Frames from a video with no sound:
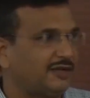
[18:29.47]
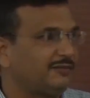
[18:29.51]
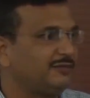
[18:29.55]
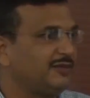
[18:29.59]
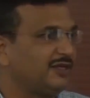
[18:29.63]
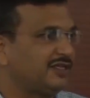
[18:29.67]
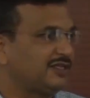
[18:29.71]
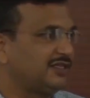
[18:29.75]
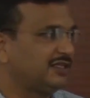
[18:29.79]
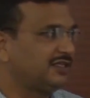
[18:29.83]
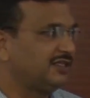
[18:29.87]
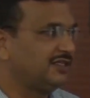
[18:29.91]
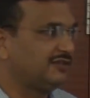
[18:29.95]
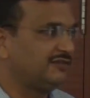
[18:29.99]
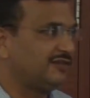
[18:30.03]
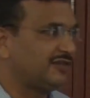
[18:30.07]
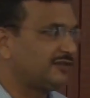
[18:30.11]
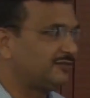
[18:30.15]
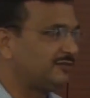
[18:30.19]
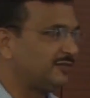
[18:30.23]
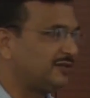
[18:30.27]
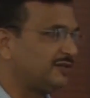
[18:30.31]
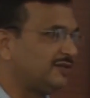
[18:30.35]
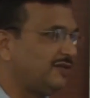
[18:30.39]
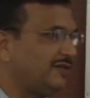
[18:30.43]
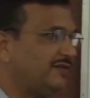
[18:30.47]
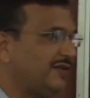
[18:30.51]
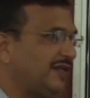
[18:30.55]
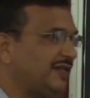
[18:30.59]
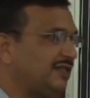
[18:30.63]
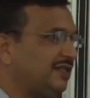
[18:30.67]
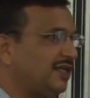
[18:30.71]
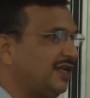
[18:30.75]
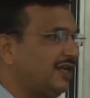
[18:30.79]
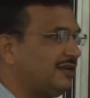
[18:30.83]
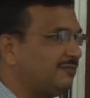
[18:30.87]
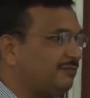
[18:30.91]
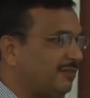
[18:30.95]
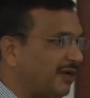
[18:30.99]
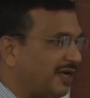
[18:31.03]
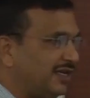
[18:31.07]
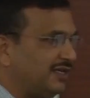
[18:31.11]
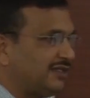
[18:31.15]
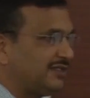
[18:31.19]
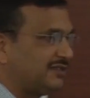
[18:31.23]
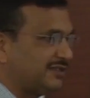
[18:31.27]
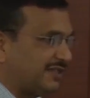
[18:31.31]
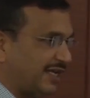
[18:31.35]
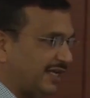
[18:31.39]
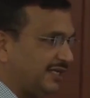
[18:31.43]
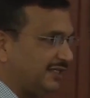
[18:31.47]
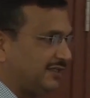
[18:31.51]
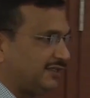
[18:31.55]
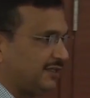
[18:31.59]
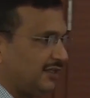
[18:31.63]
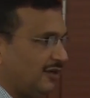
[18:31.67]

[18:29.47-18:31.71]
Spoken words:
making investment when they are buying site